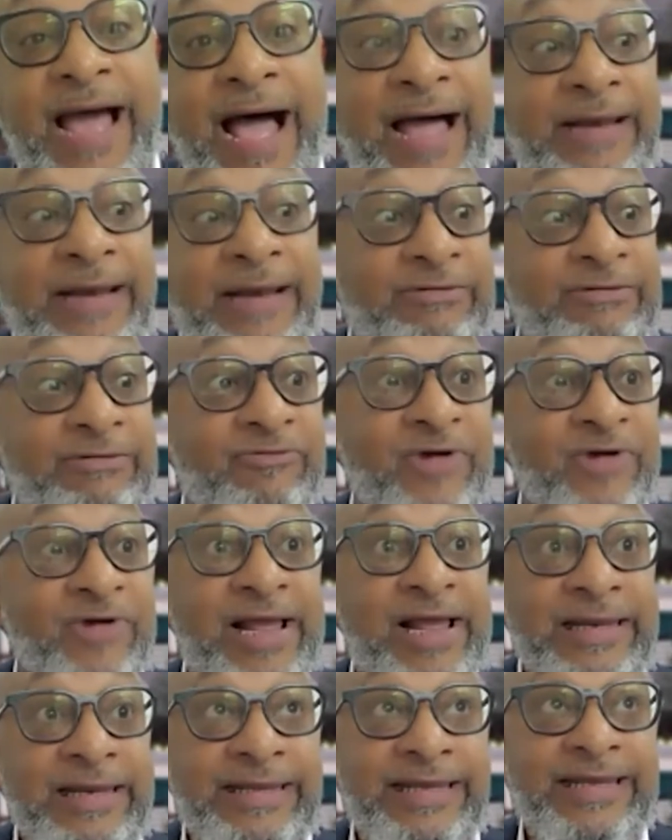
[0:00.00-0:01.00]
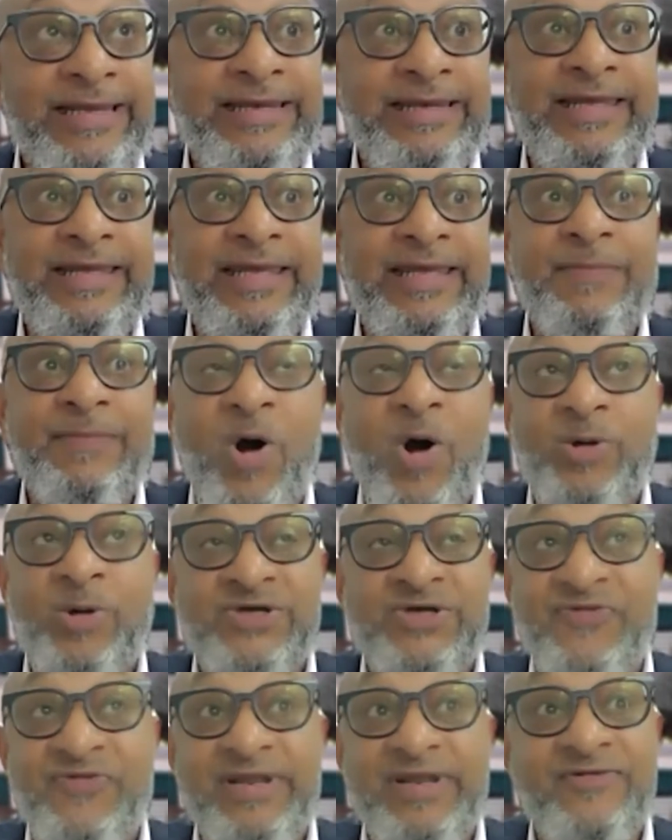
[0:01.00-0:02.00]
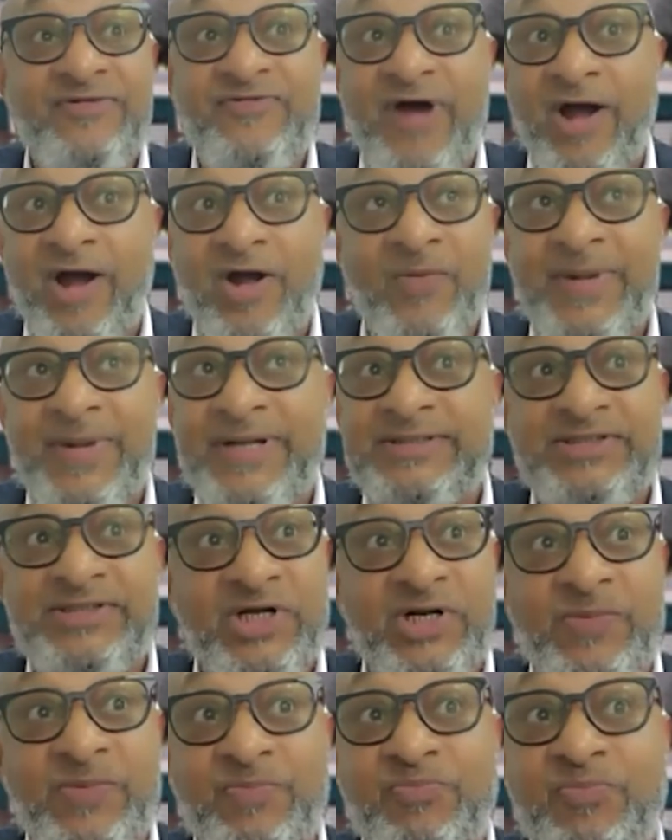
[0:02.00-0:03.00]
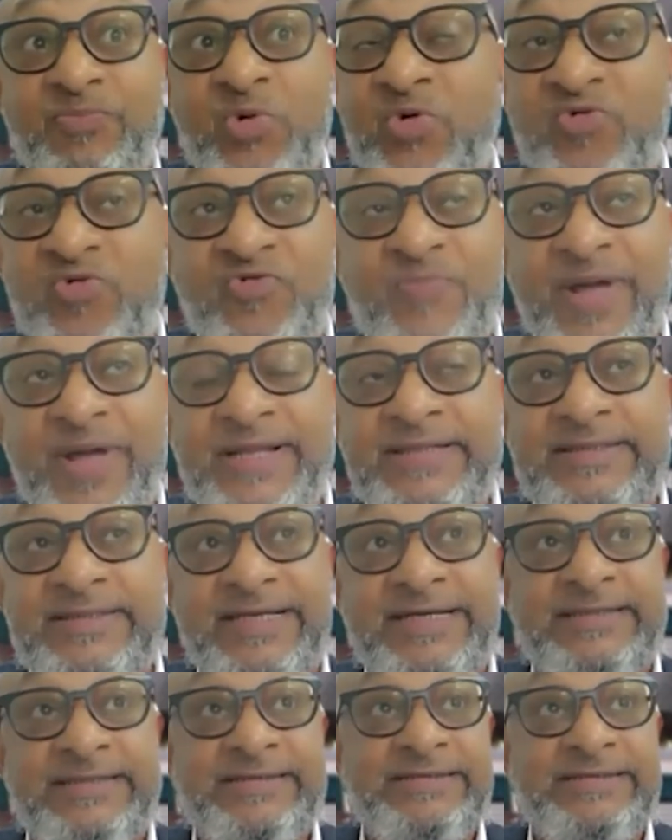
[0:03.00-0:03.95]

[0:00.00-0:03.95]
and really it came out of an environmental movement that